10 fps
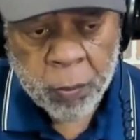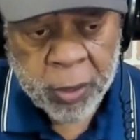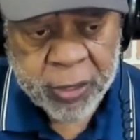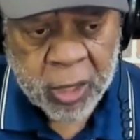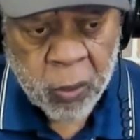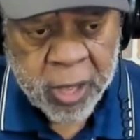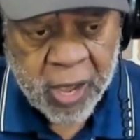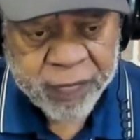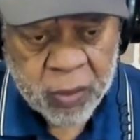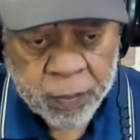But they don't
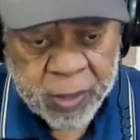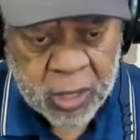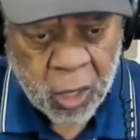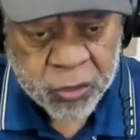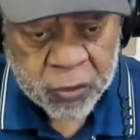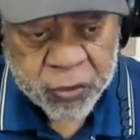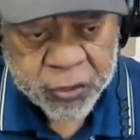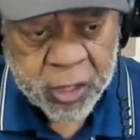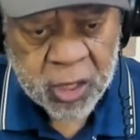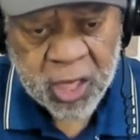have any because of the
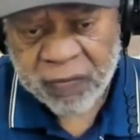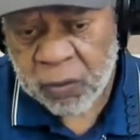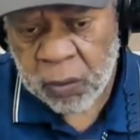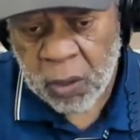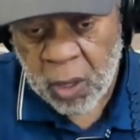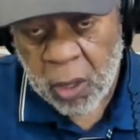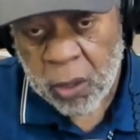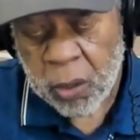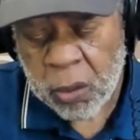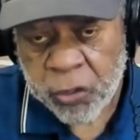skill level,
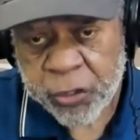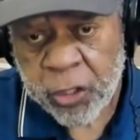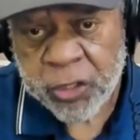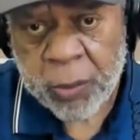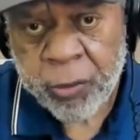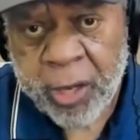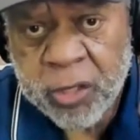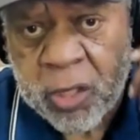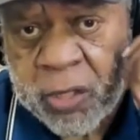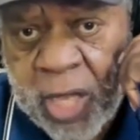the skill they bring
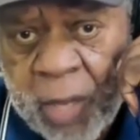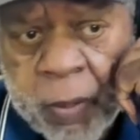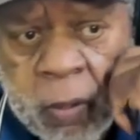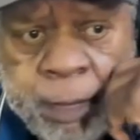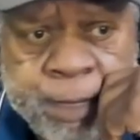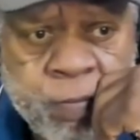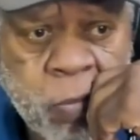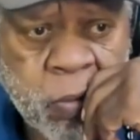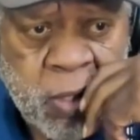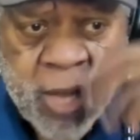to the table.
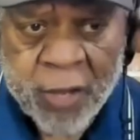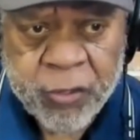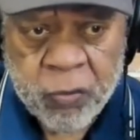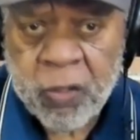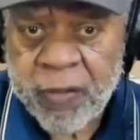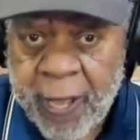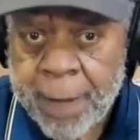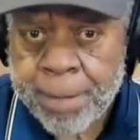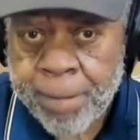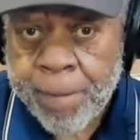They're not doing
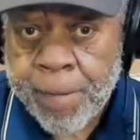that.